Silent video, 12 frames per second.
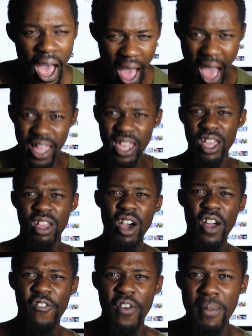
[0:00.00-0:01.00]
I can
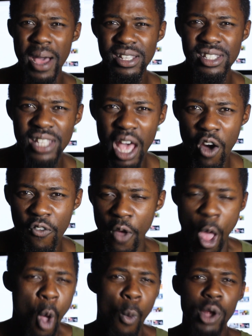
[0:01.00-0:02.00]
cook for
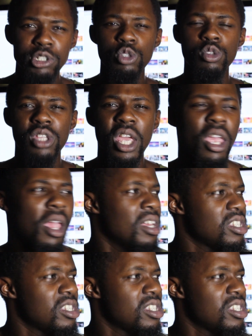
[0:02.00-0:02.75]
myself. What you think,